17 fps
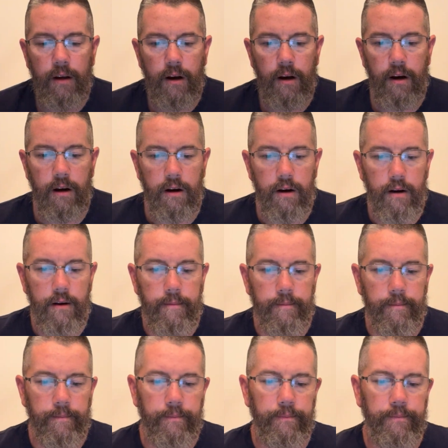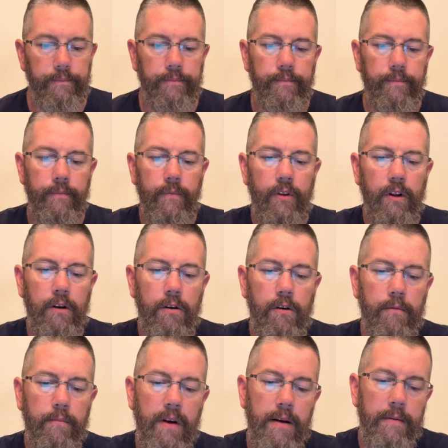
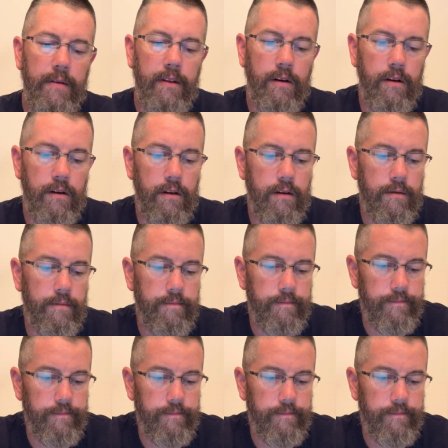or maybe the